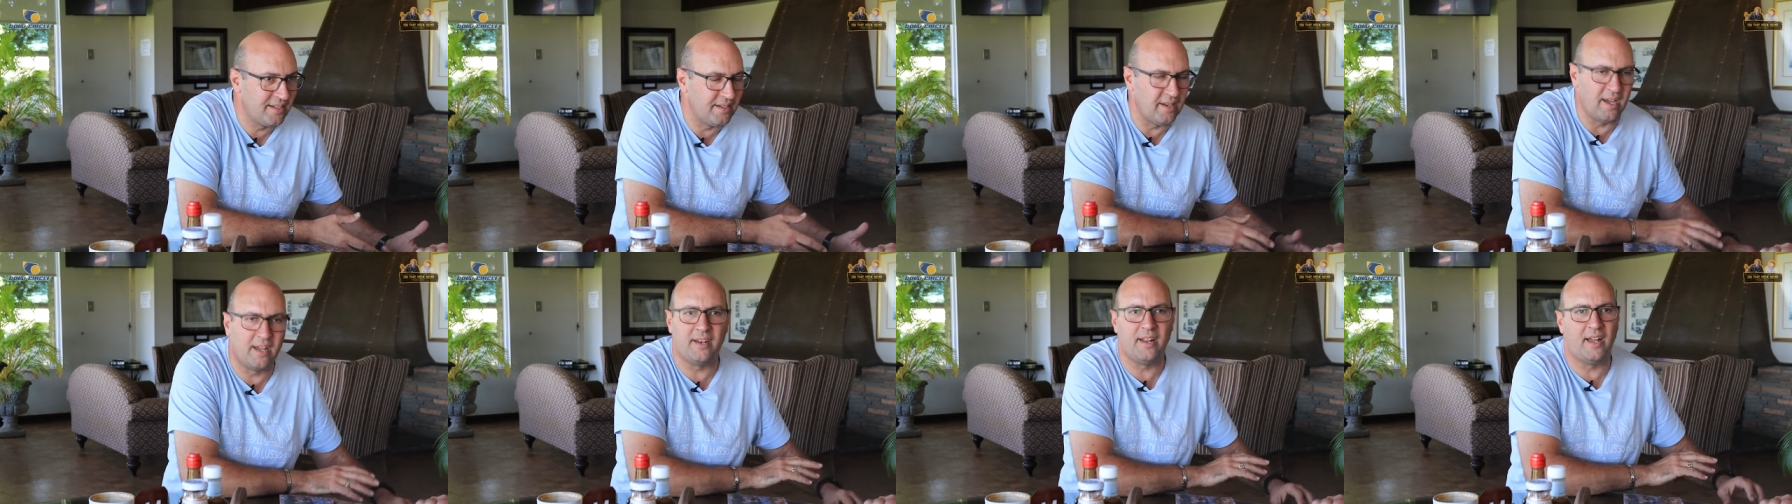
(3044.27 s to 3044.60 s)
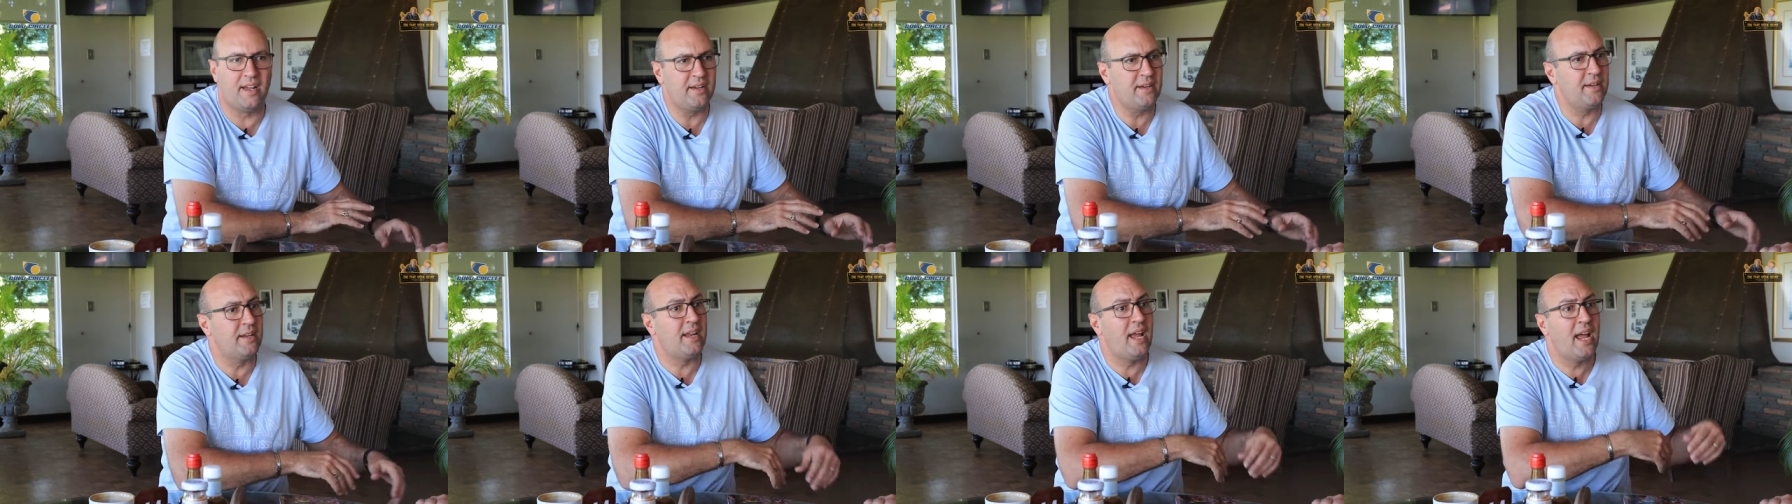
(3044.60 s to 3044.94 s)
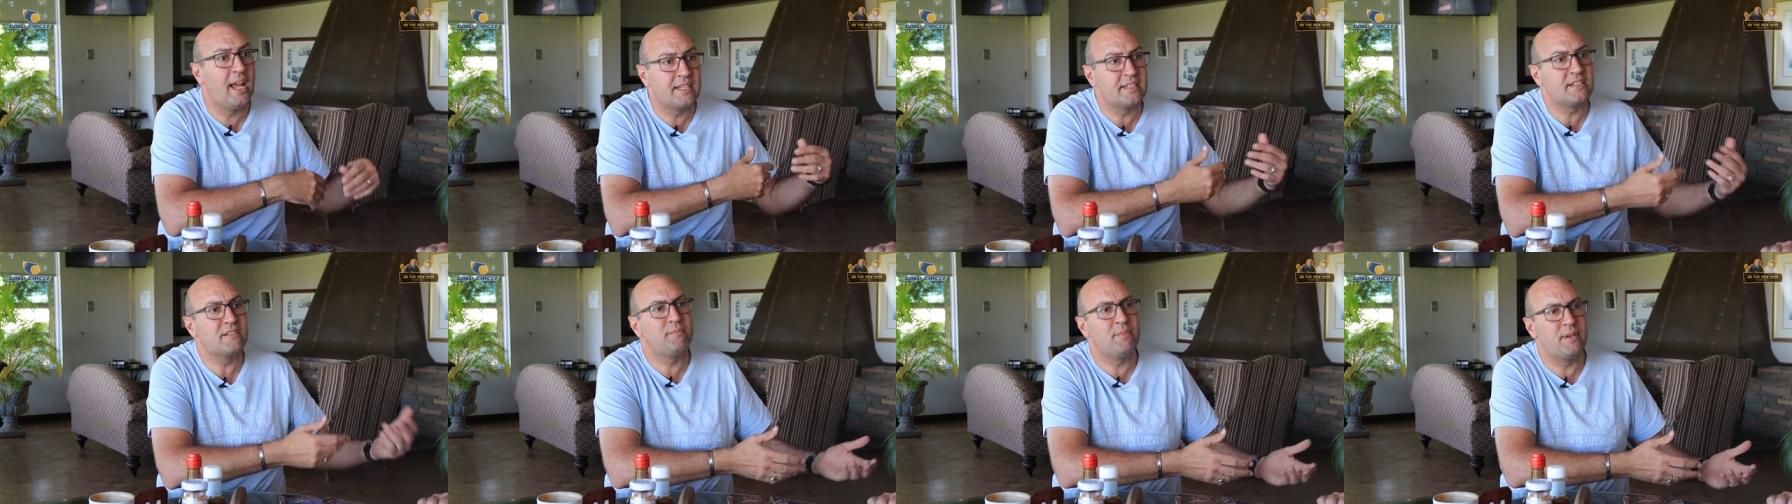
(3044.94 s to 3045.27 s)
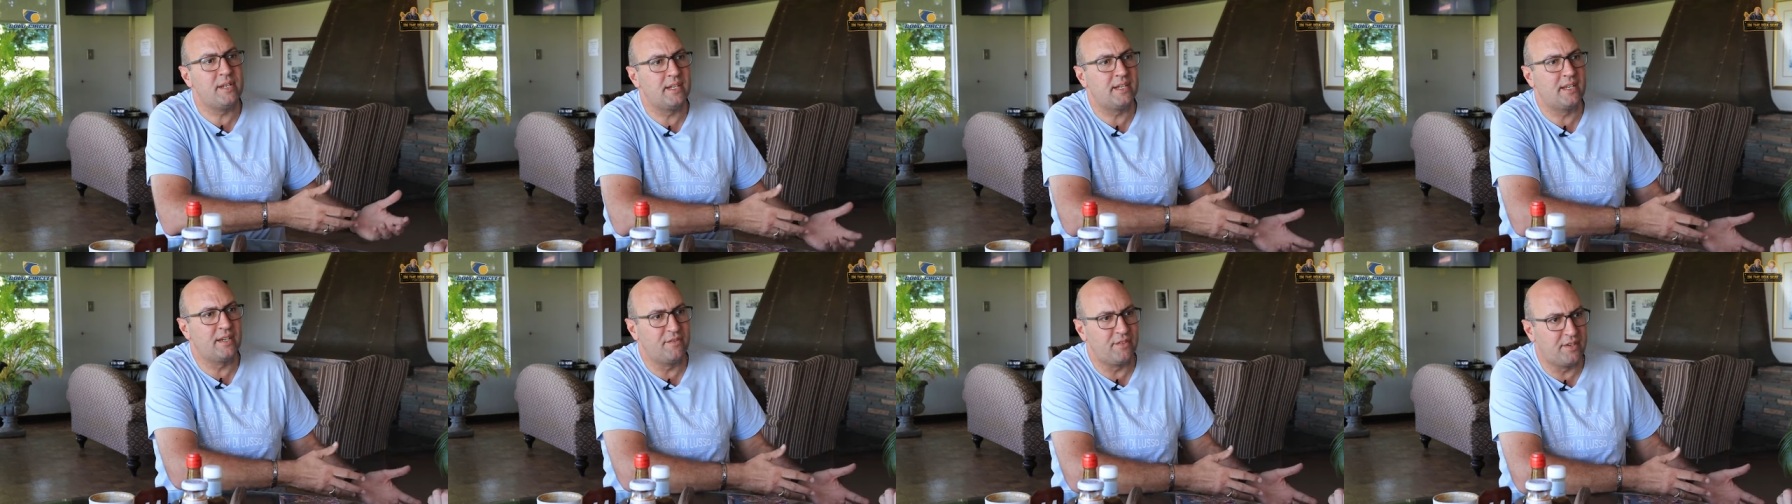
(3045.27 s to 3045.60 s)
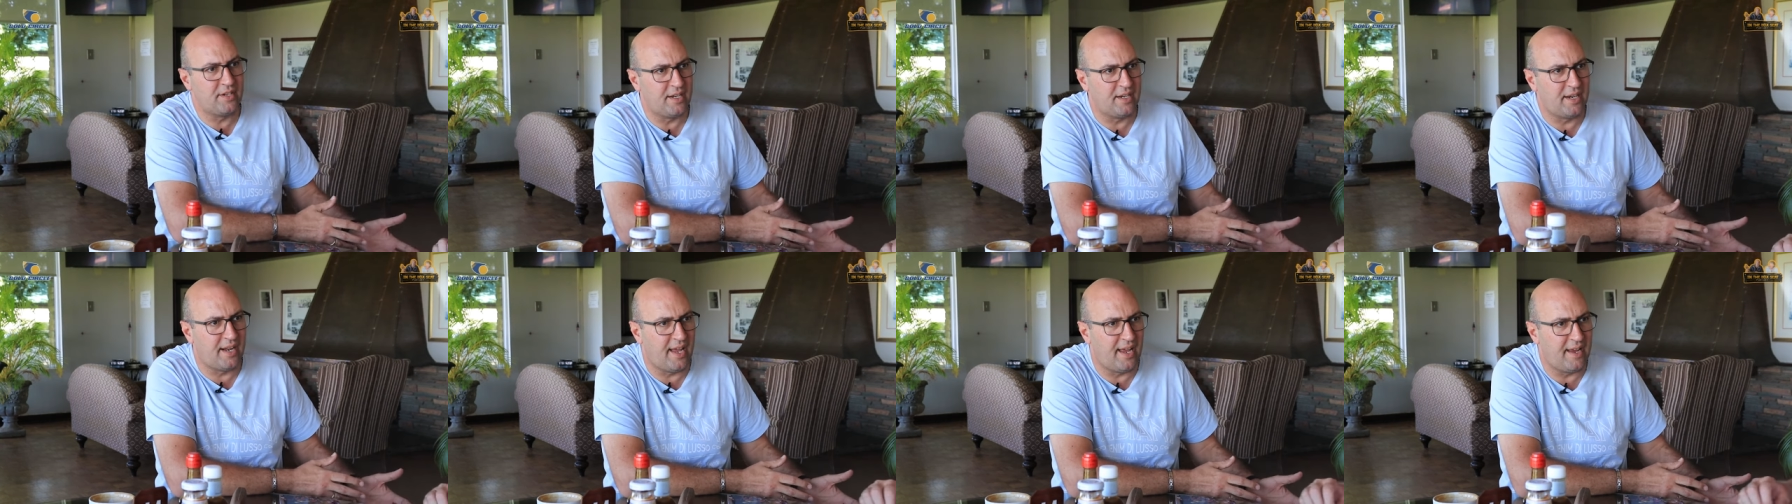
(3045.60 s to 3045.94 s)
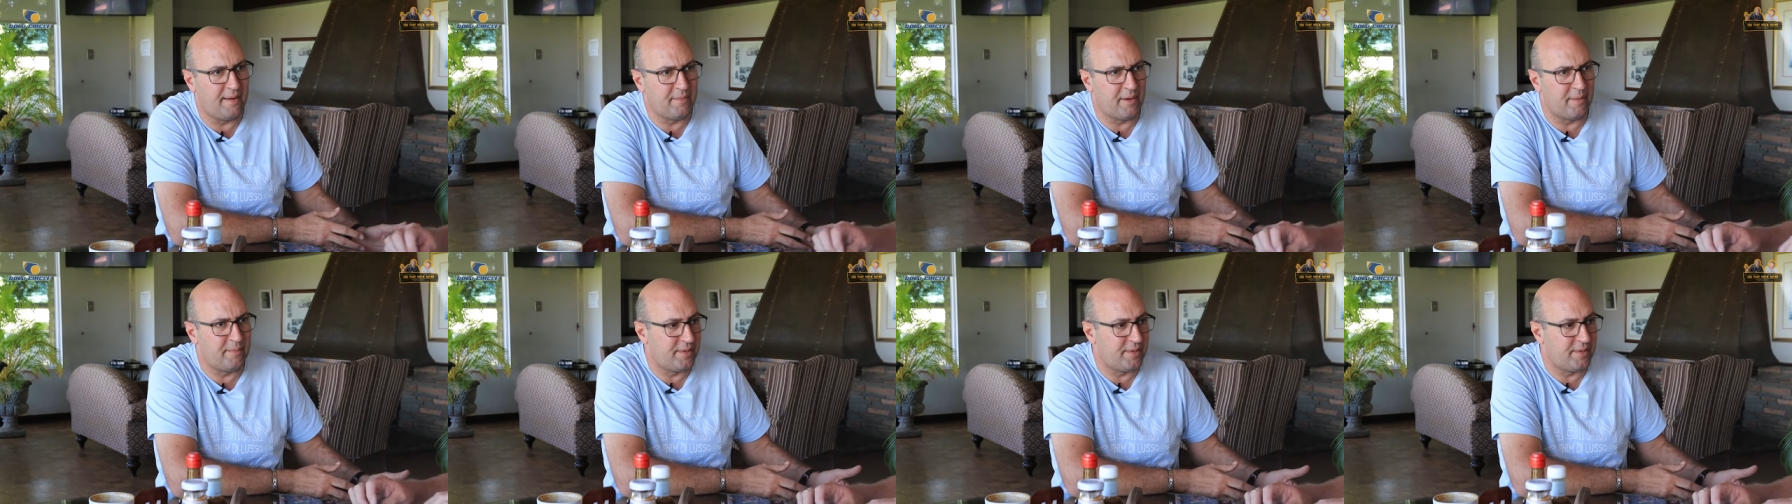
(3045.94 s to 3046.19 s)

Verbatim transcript: No, no, it hasn't been given a name.